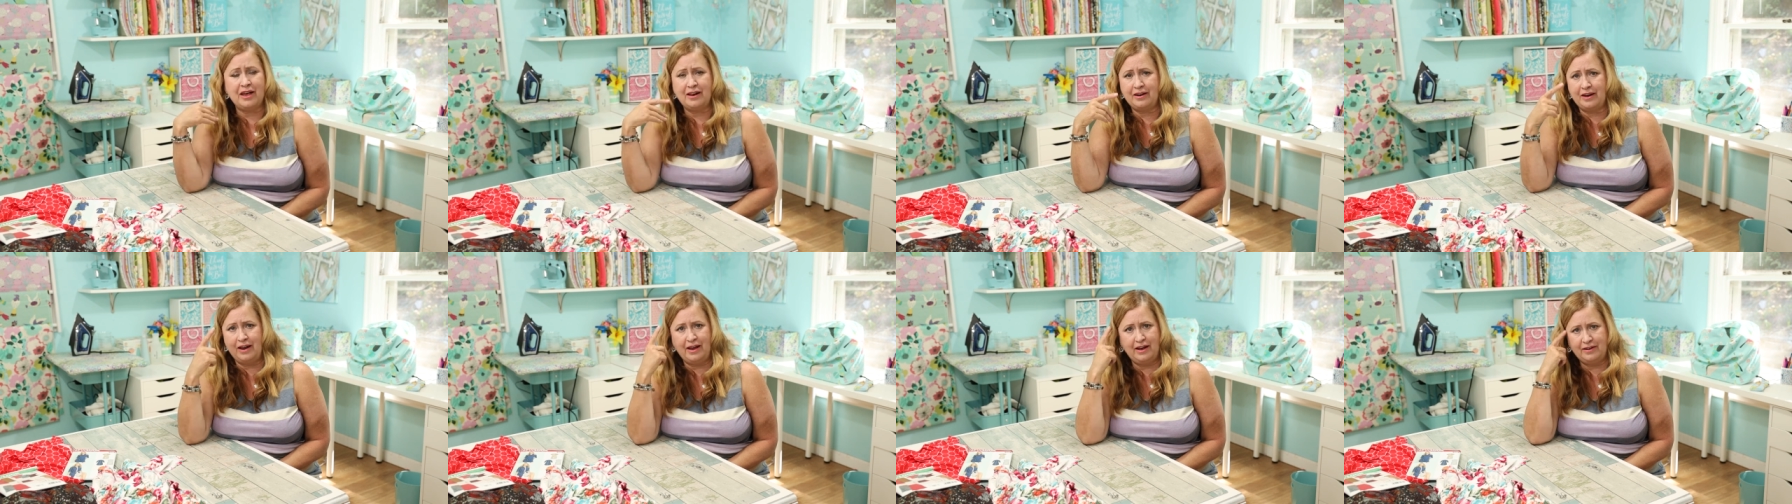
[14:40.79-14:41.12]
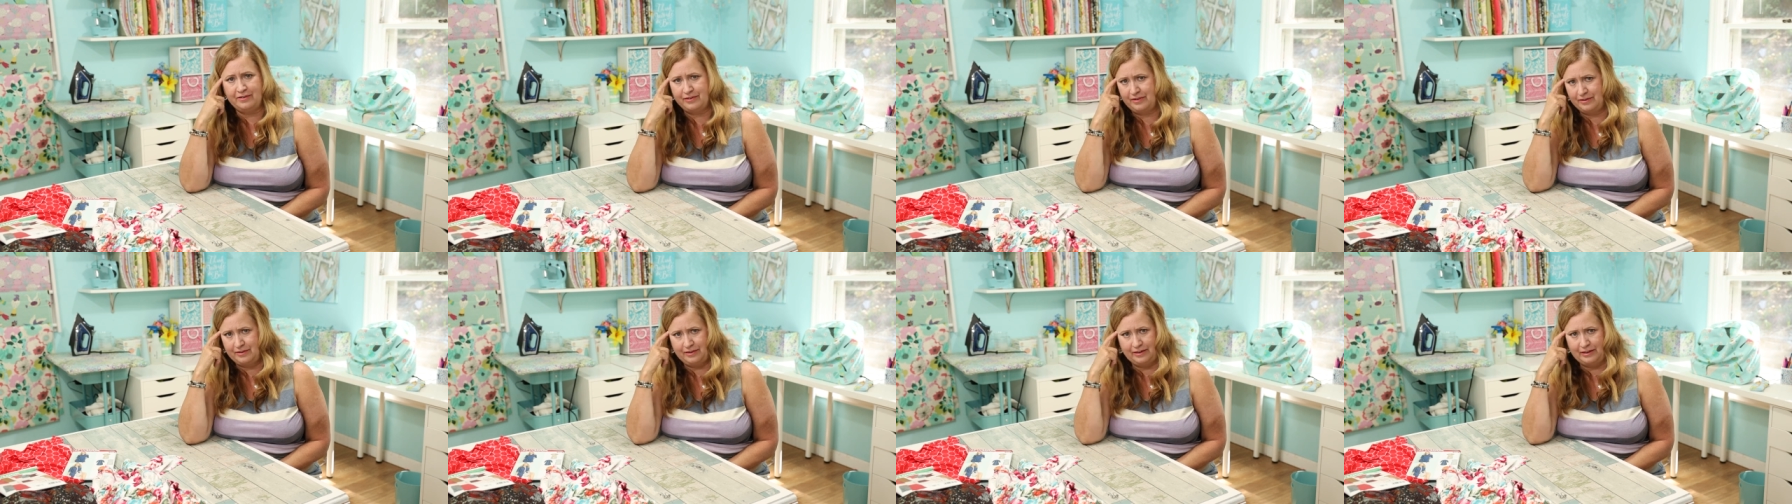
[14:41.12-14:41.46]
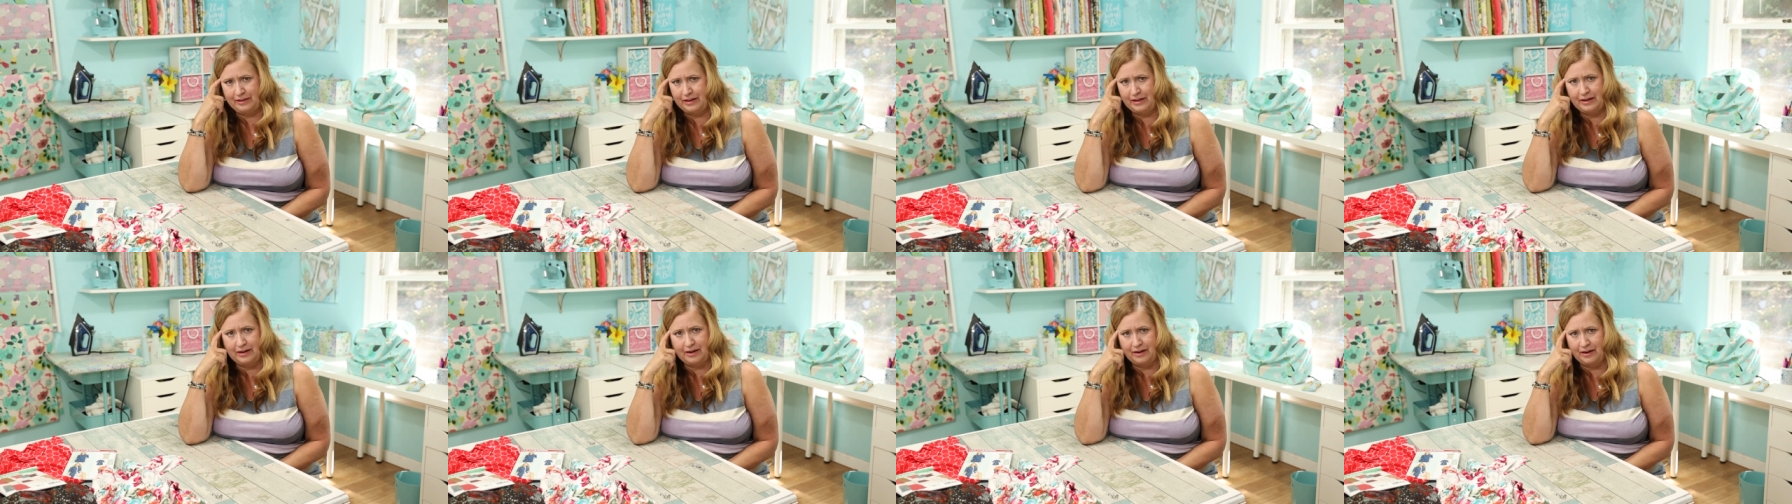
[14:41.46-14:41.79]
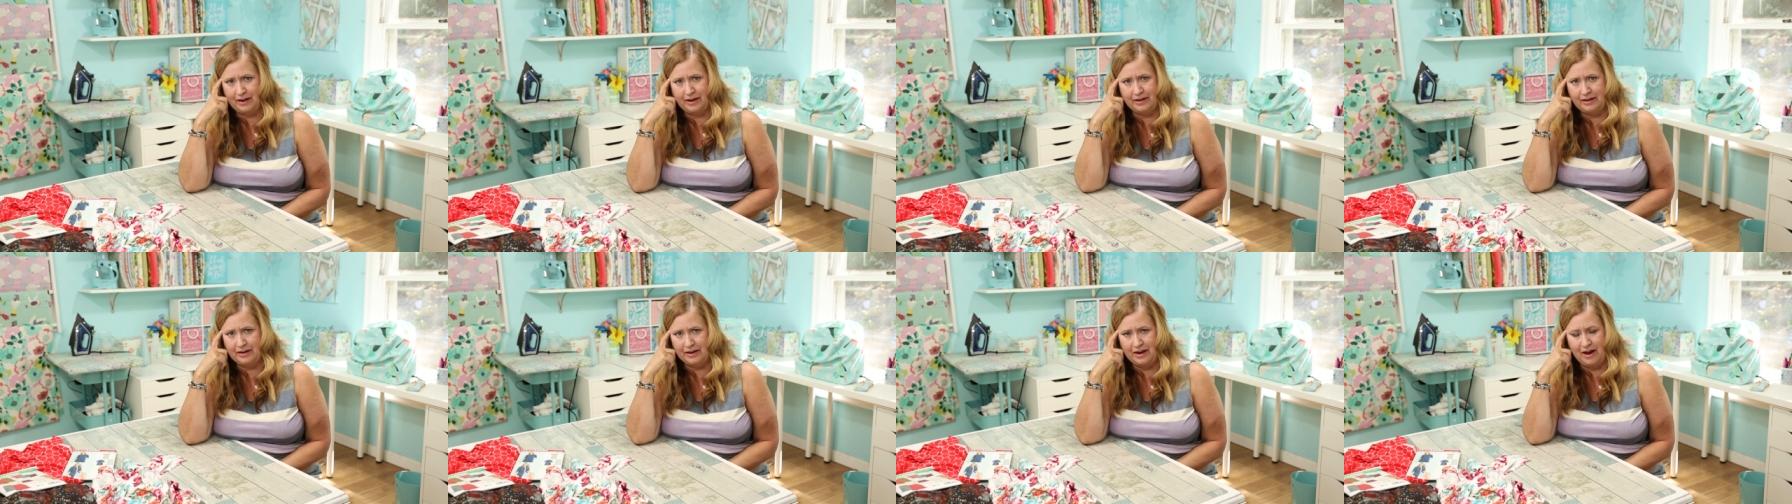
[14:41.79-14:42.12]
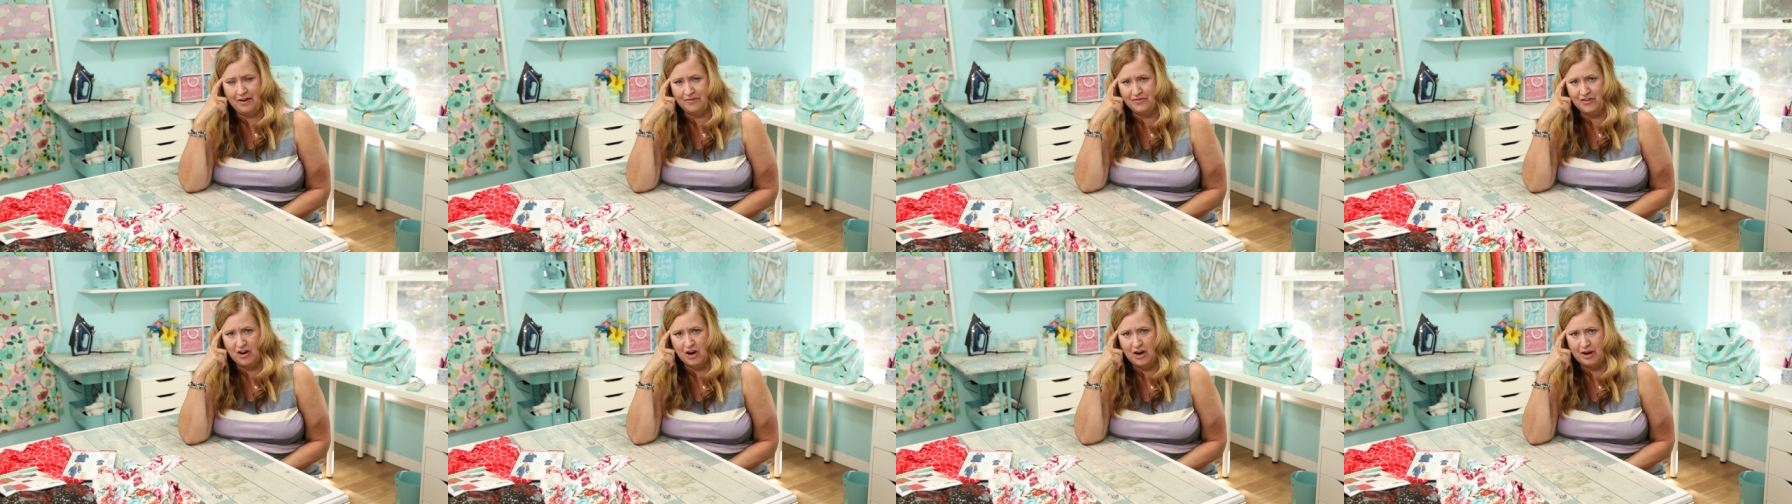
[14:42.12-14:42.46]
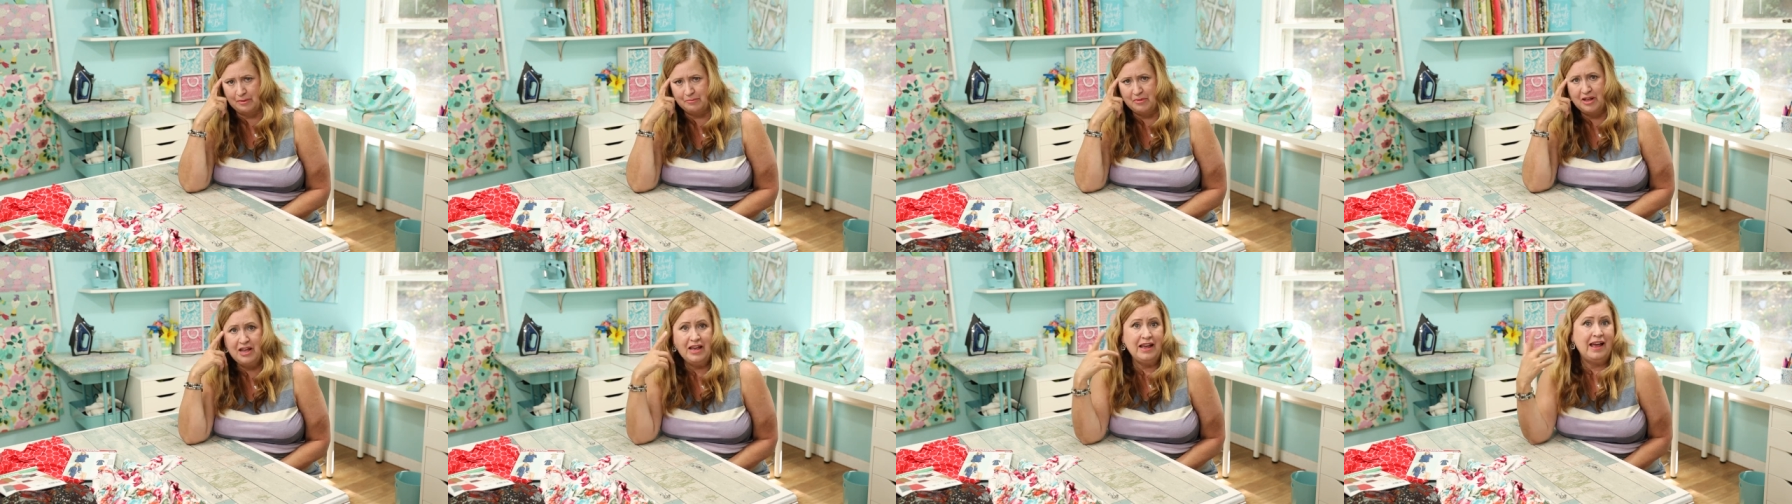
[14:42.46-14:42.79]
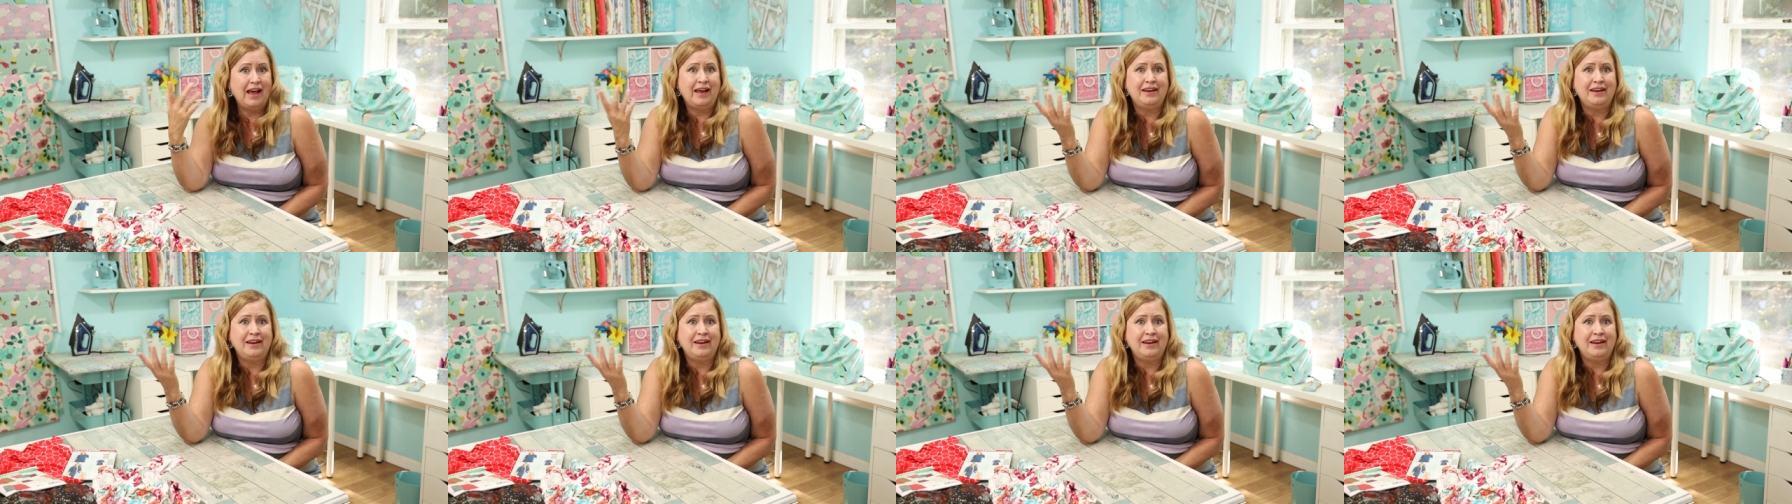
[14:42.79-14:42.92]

and I had to delete it. I didn't have time.